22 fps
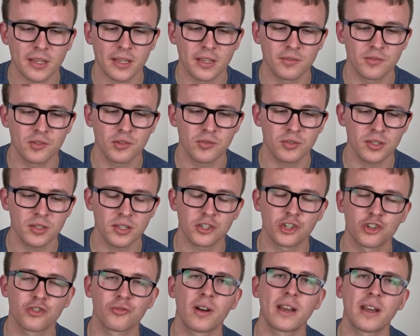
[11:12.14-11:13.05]
gives you
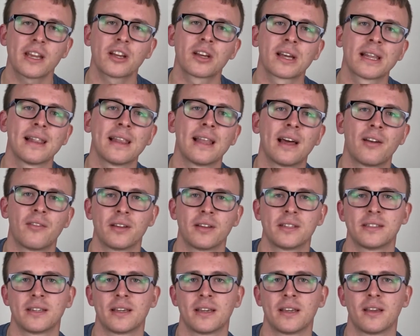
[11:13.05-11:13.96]
such great
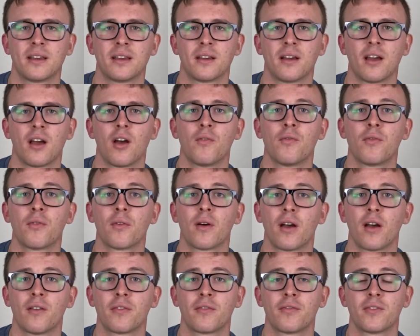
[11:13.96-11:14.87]
clarity of
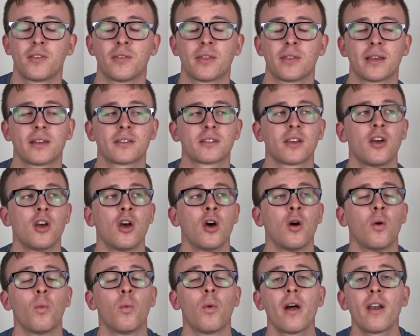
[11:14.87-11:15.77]
a few things.
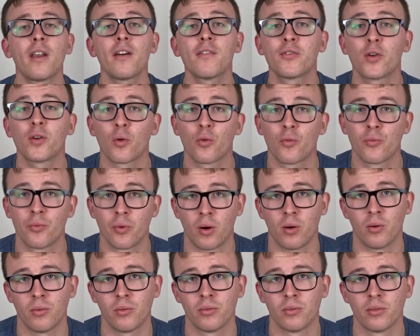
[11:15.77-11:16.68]
One, of your
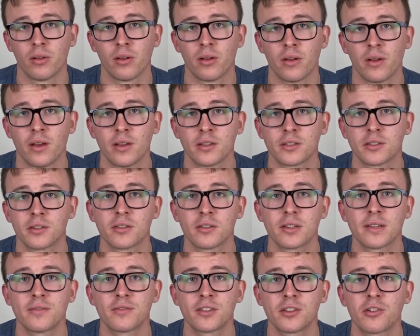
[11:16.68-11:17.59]
role. So it
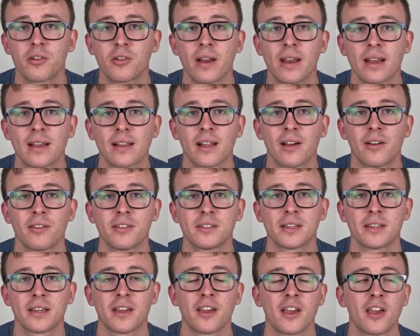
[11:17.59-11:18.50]
gives you great
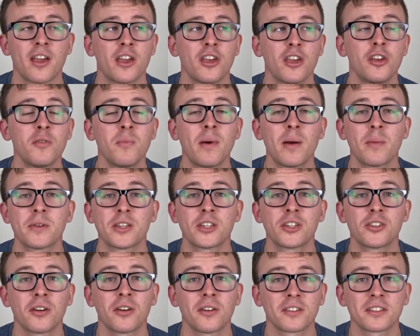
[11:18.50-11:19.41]
clarity. You might be
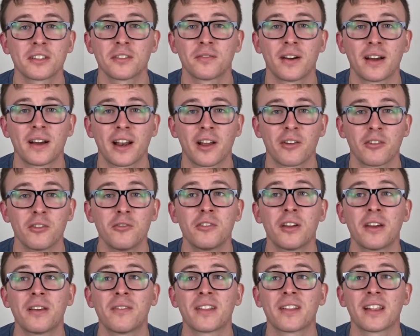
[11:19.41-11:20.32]
shocked to find out you
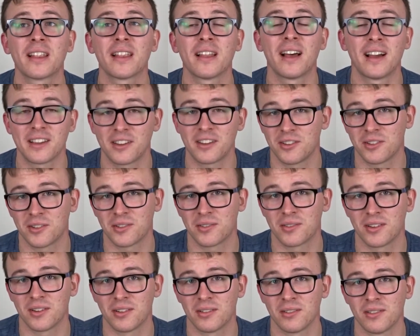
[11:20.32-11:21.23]
don't even like your
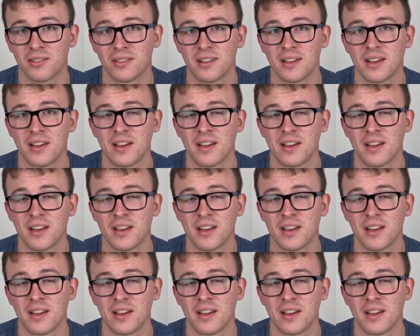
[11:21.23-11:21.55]
role.